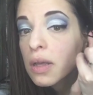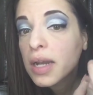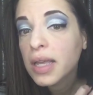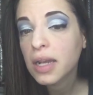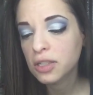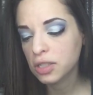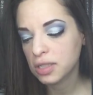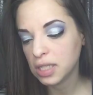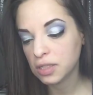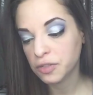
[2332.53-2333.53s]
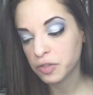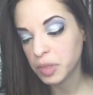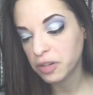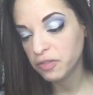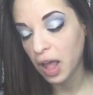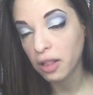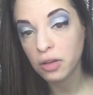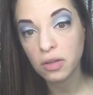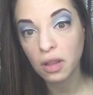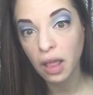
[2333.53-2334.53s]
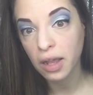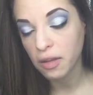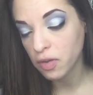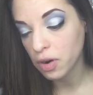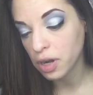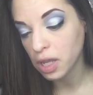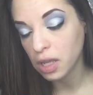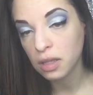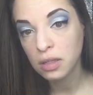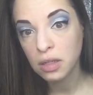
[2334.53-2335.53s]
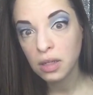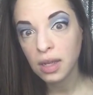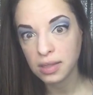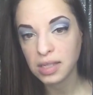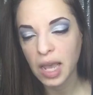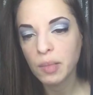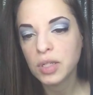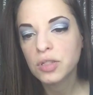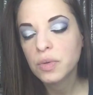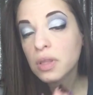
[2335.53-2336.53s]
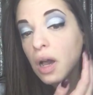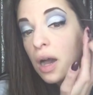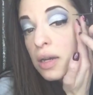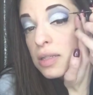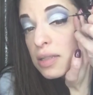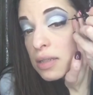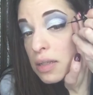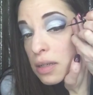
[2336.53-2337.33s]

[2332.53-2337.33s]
And again, it's just easier for me to follow the line I've already established with the onks.